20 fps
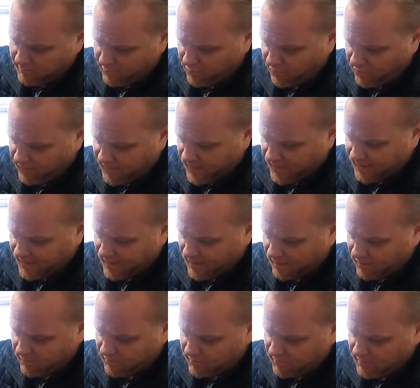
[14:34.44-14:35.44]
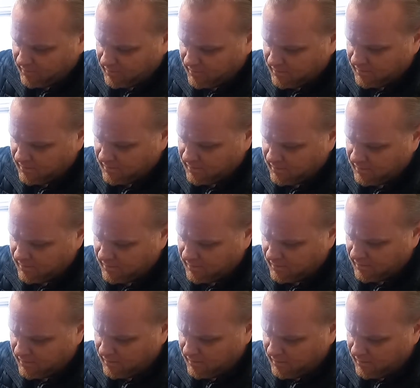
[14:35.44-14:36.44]
pull that out,
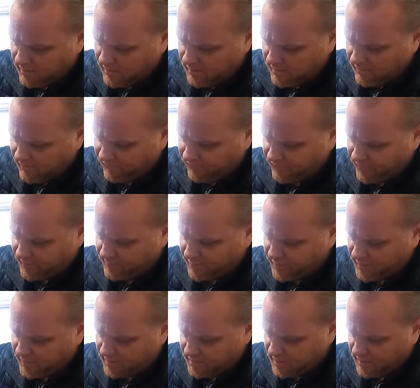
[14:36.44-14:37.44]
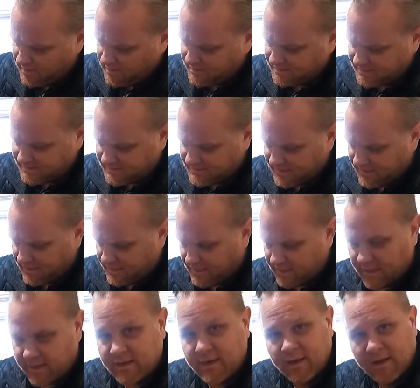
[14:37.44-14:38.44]
flip it, sync
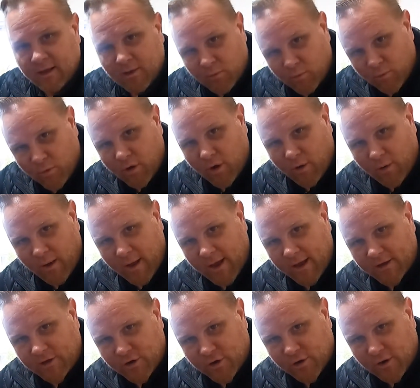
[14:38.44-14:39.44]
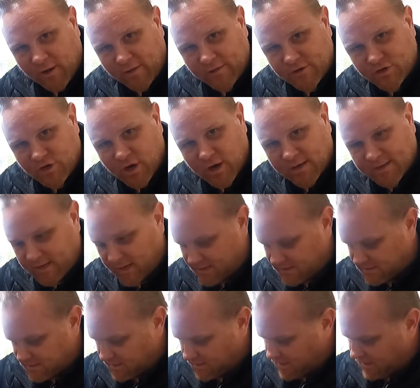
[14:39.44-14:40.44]
it. We'll go ahead, turn on the truck,
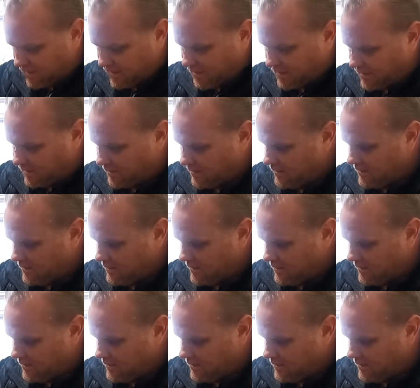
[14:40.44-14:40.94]
test it again.